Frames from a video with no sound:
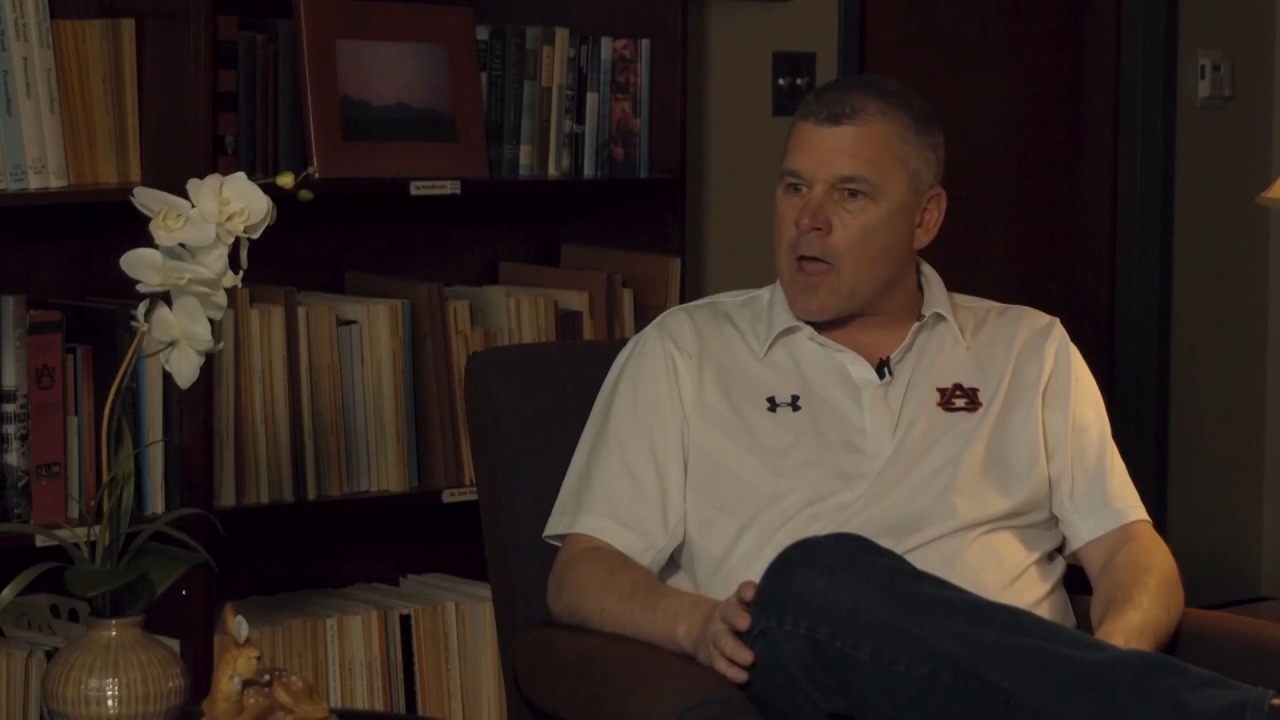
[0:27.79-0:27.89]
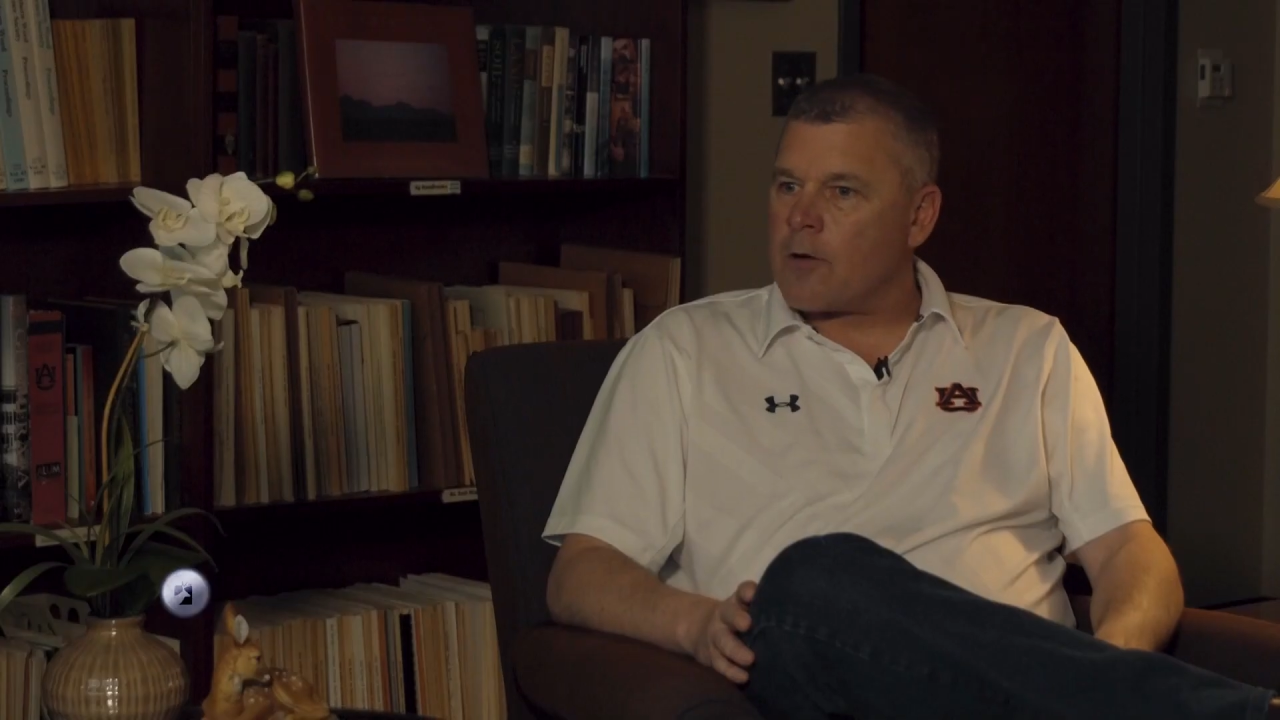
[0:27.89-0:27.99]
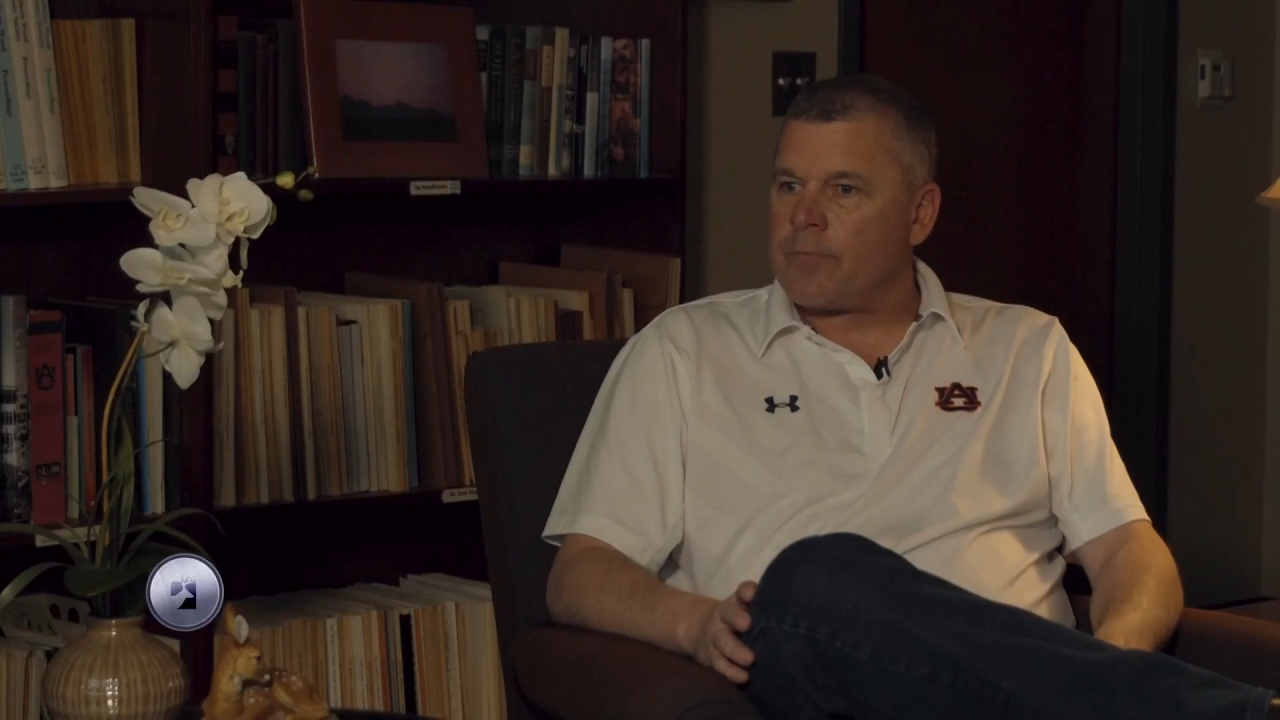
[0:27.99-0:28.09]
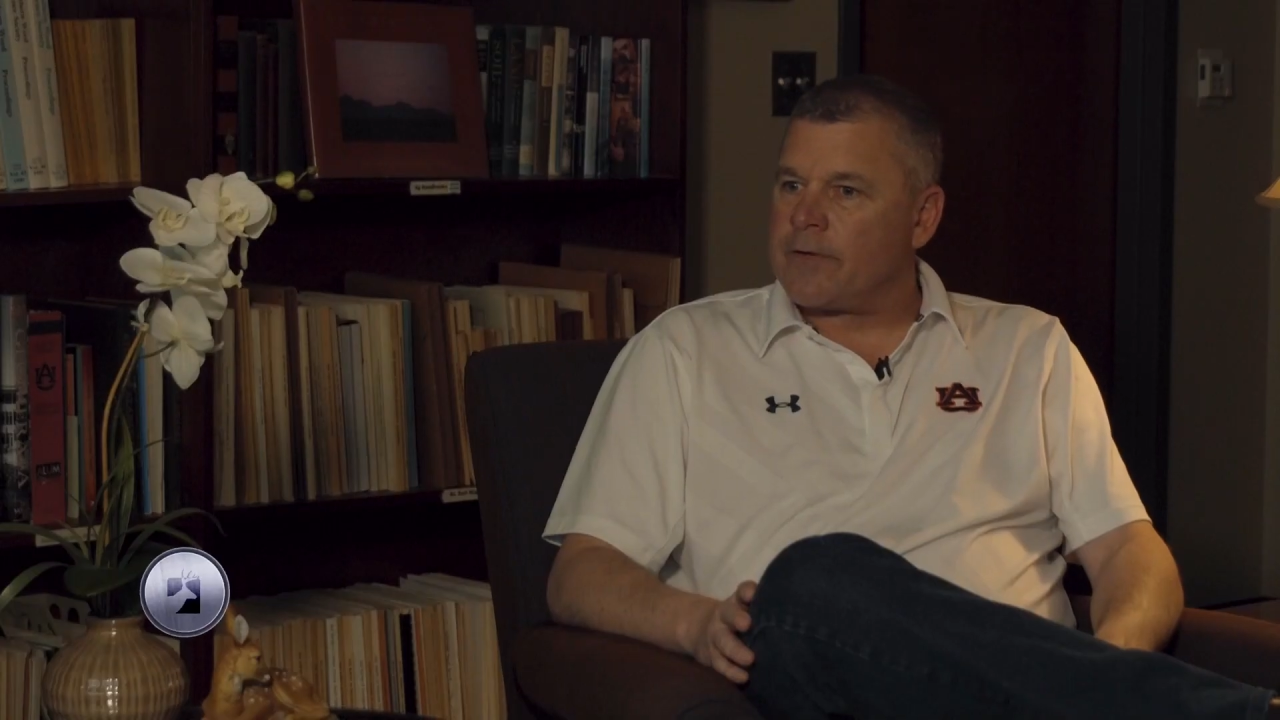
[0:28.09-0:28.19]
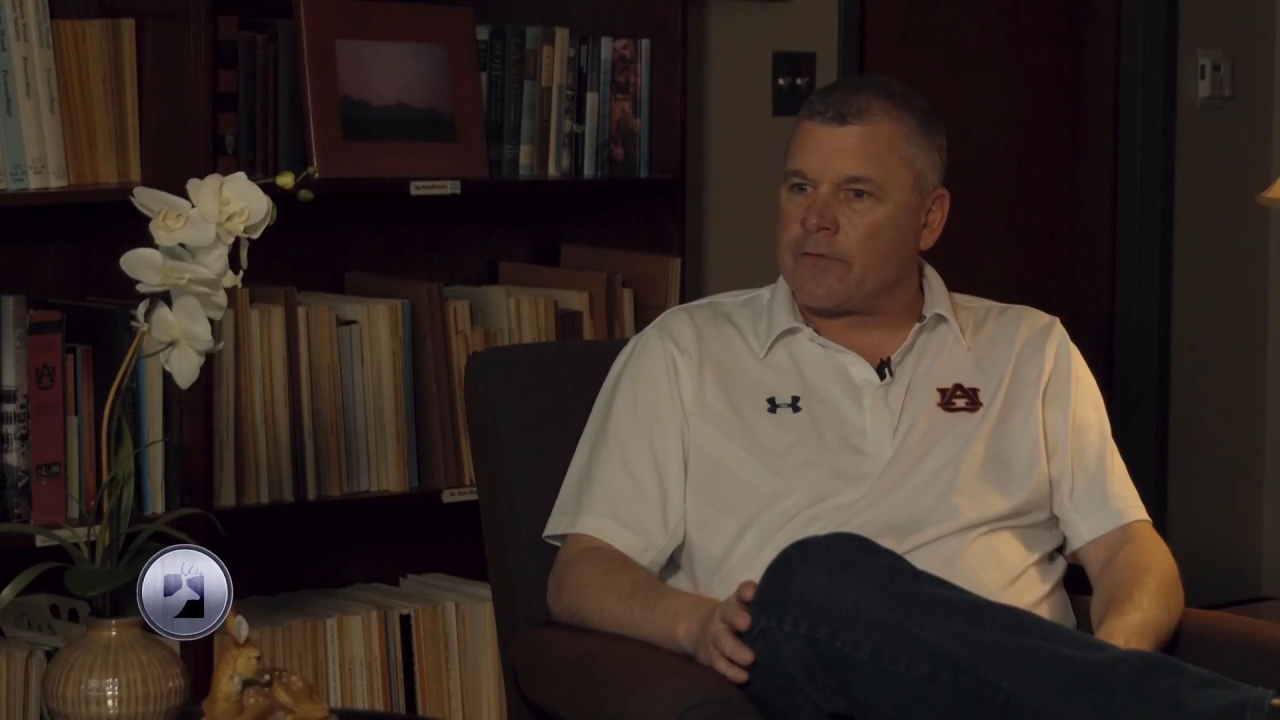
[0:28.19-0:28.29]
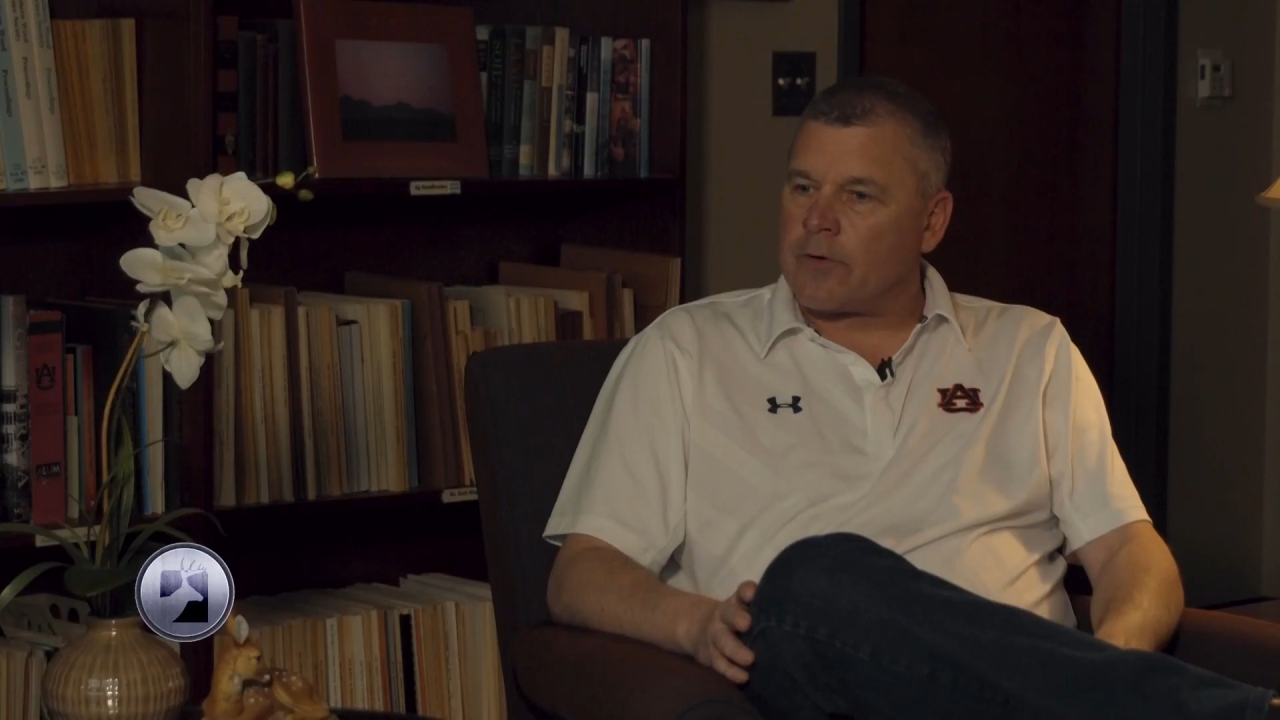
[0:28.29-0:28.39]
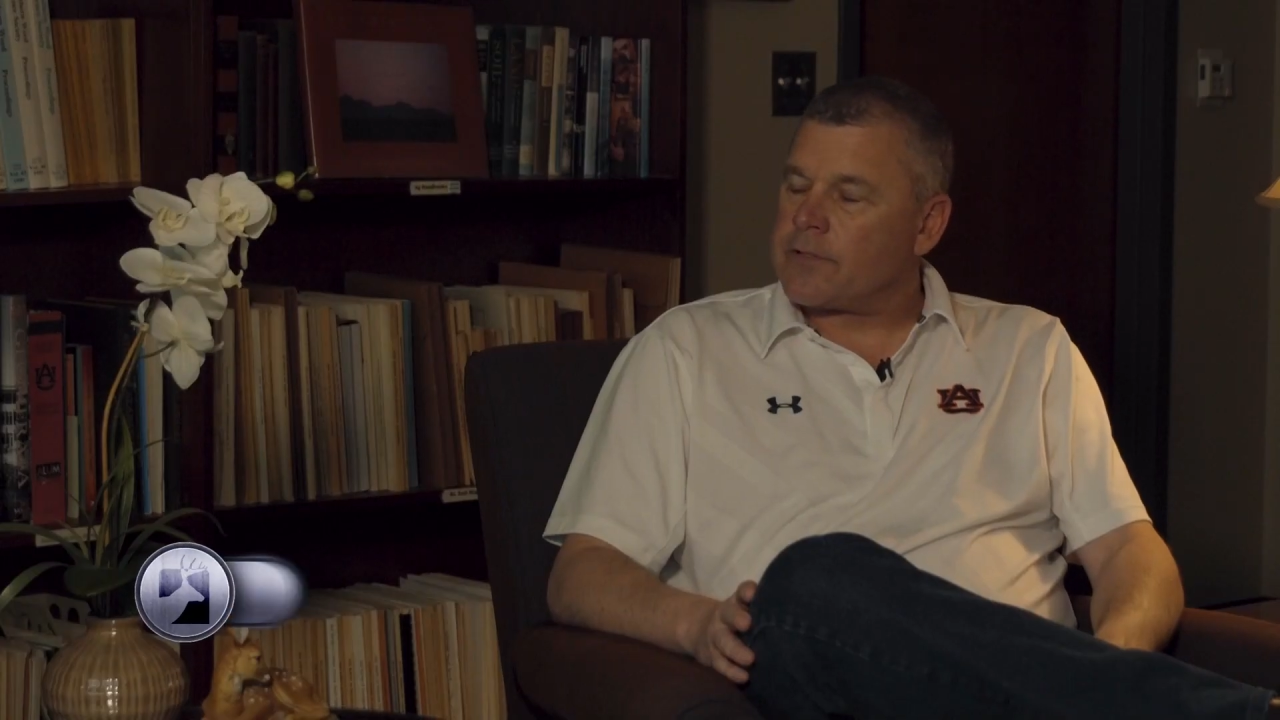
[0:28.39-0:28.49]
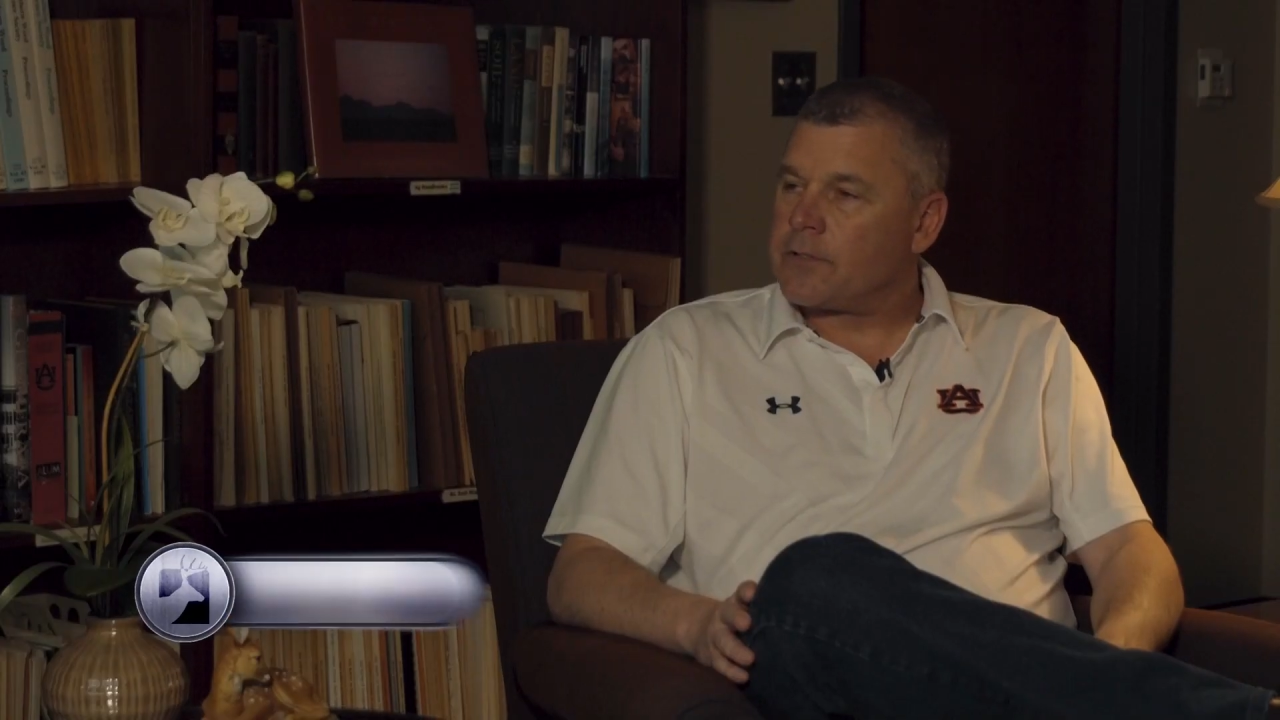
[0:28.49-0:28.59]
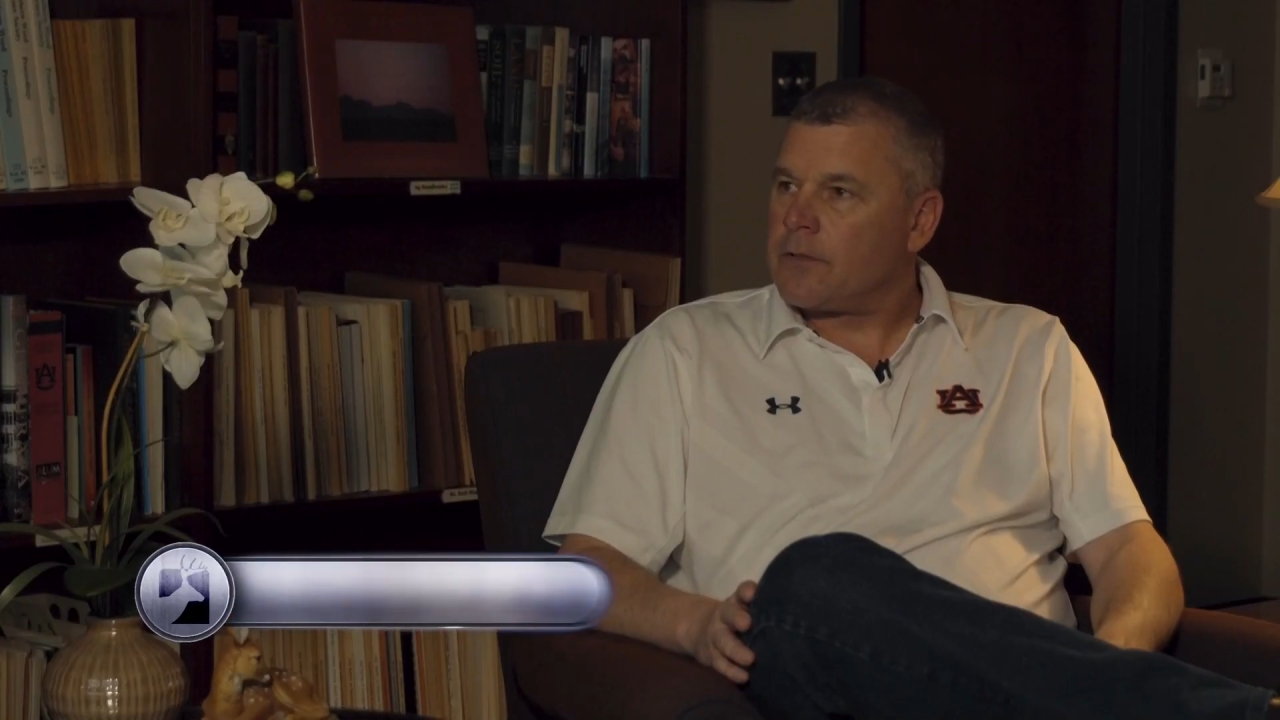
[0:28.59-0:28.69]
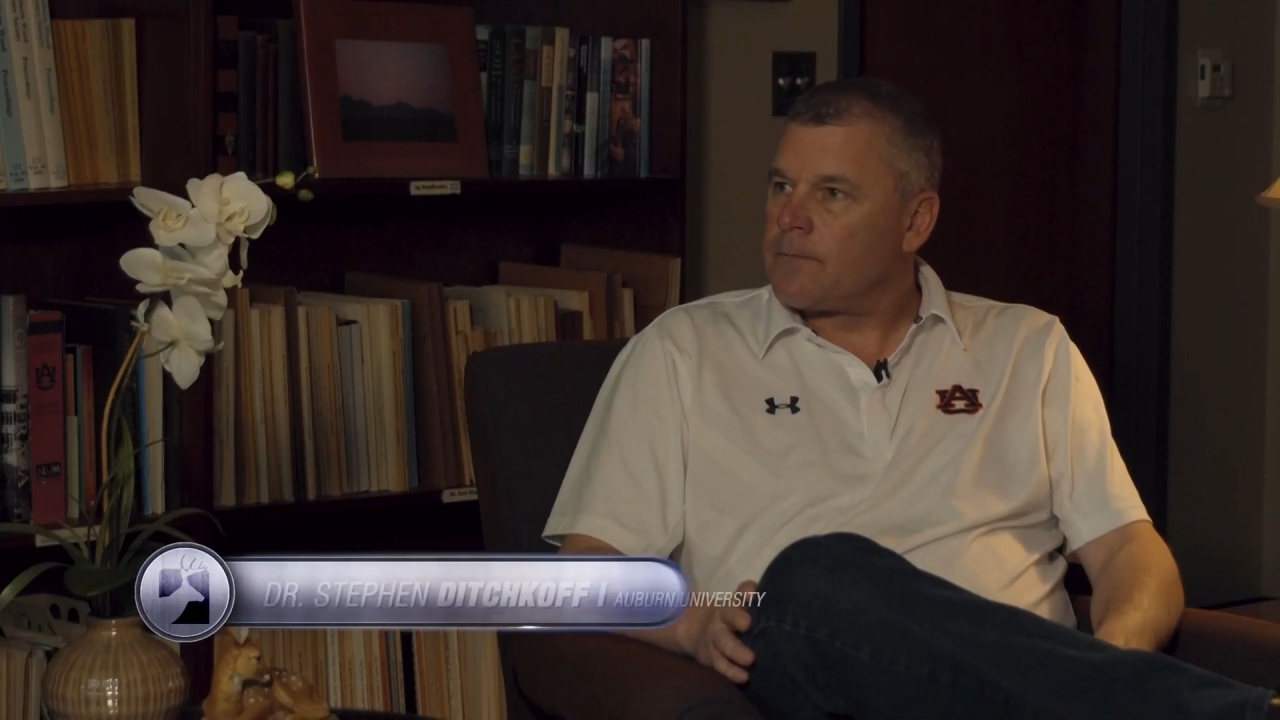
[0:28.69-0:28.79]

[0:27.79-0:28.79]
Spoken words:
I don't believe there is.